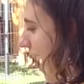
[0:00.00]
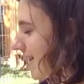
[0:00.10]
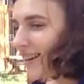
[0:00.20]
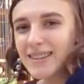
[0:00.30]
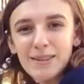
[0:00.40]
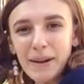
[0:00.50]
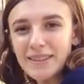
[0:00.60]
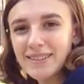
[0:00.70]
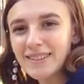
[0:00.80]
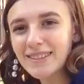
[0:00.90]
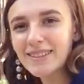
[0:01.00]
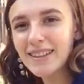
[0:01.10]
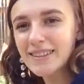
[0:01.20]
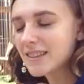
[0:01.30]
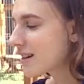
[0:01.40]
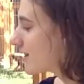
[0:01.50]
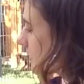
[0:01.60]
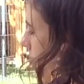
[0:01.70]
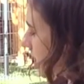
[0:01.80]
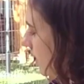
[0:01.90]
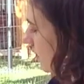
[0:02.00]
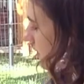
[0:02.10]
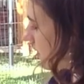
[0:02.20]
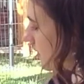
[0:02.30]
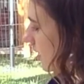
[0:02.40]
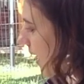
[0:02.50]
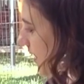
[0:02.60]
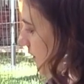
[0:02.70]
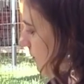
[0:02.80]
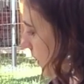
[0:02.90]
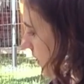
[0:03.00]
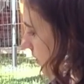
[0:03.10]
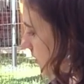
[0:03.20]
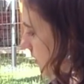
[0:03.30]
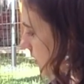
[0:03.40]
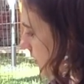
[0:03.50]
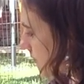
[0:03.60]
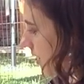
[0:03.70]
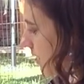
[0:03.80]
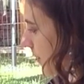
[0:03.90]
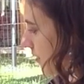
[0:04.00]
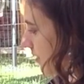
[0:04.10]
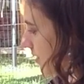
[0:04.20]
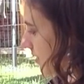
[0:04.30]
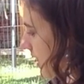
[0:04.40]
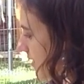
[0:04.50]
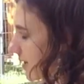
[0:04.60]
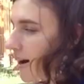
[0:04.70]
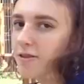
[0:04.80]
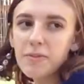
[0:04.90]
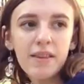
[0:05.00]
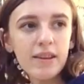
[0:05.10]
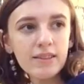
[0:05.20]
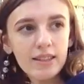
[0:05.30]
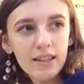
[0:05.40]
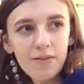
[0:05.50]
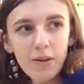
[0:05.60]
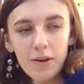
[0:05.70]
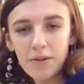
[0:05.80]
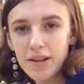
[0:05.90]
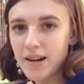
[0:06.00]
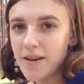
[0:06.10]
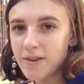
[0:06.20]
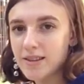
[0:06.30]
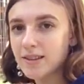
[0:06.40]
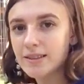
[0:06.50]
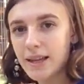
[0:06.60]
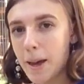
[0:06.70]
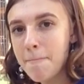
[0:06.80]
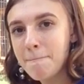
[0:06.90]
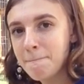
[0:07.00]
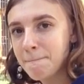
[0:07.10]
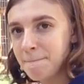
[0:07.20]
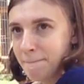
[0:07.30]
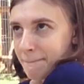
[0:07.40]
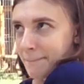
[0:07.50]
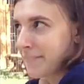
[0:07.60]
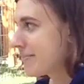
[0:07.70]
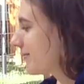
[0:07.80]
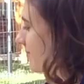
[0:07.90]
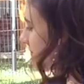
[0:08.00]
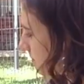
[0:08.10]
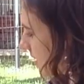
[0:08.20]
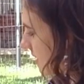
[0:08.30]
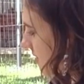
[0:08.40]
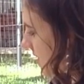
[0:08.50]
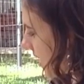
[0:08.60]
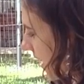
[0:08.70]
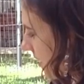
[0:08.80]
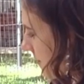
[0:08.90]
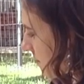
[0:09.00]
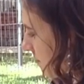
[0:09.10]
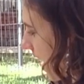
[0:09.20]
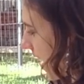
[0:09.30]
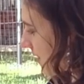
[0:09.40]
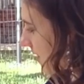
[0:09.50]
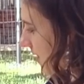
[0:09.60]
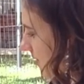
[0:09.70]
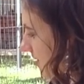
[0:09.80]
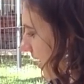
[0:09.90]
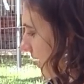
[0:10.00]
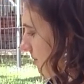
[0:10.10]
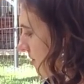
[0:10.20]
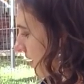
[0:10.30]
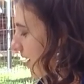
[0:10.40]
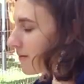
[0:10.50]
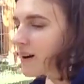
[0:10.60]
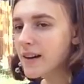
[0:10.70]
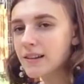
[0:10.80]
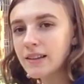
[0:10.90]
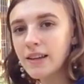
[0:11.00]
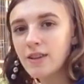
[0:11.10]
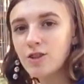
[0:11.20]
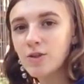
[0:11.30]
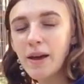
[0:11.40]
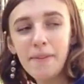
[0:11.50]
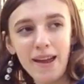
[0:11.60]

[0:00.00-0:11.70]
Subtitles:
And that's Spectacles. That's their sibling. I love Spectacles. Spectacles is kind of scared of me though, still, even though I feed her every single day. But so today, I thought it was time that I finally do a